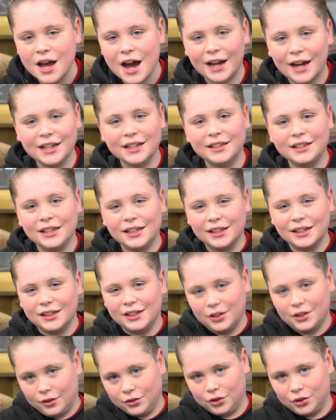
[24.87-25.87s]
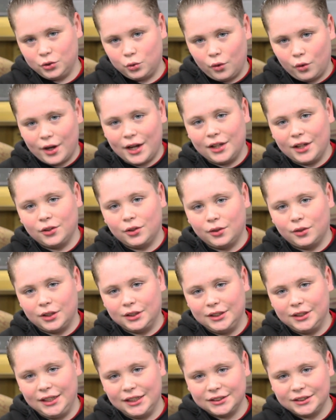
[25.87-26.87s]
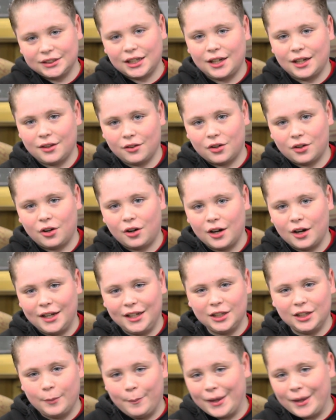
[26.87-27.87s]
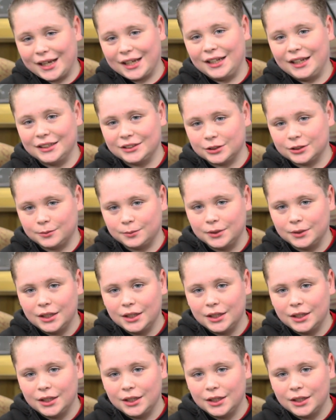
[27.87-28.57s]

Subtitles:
I need the door handle on the inside of the car, I need the mechanism,